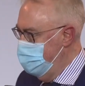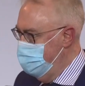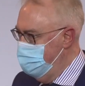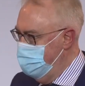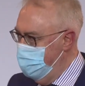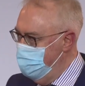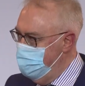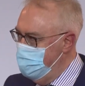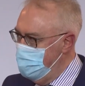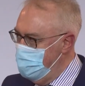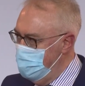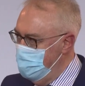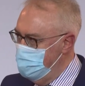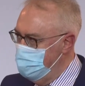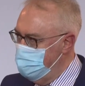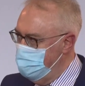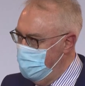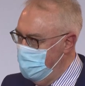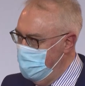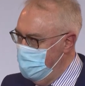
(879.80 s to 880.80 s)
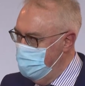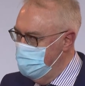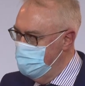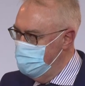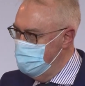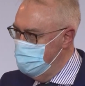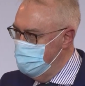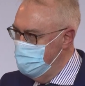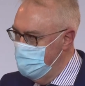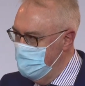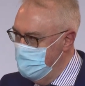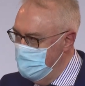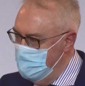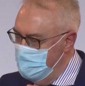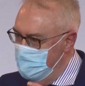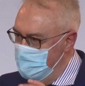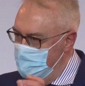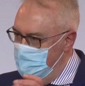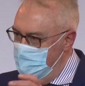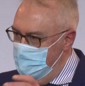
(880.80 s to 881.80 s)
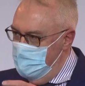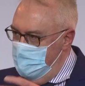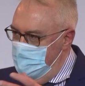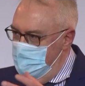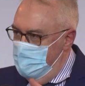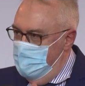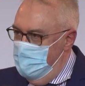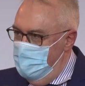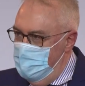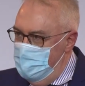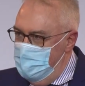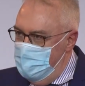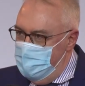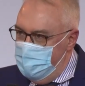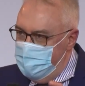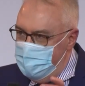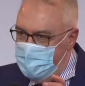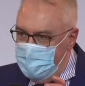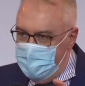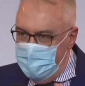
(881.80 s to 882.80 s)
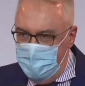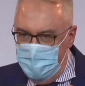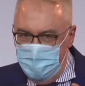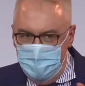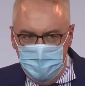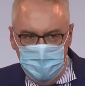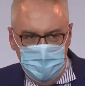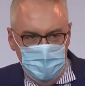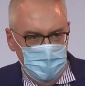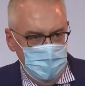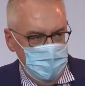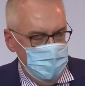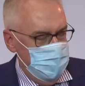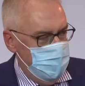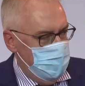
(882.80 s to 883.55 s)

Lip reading: public health plans, they're very often